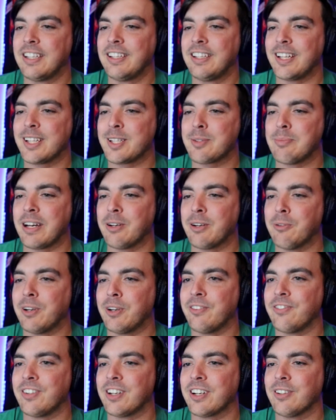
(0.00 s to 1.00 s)
That's my
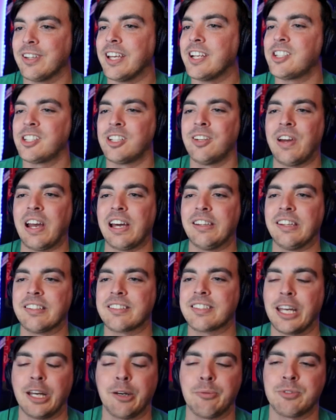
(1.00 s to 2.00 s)
one fear. They should have had this
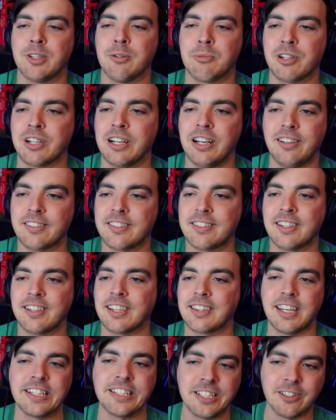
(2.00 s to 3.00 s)
camp somewhere else.
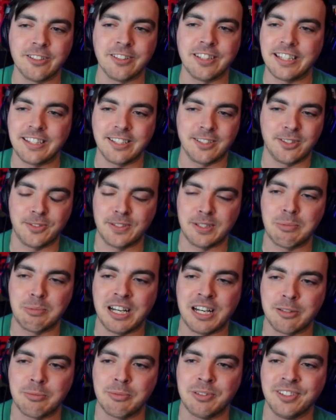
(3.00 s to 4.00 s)
Like they knew that this was a
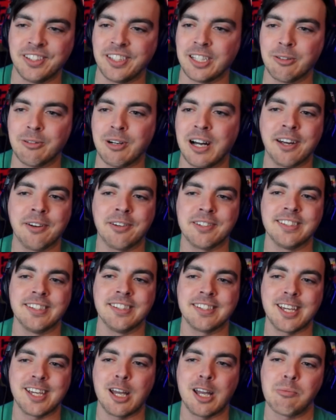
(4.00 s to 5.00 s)
possibility. Why wasn't
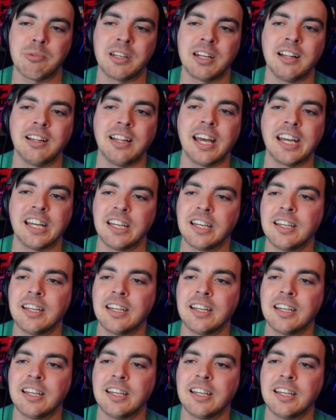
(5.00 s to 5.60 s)
this camp in LA?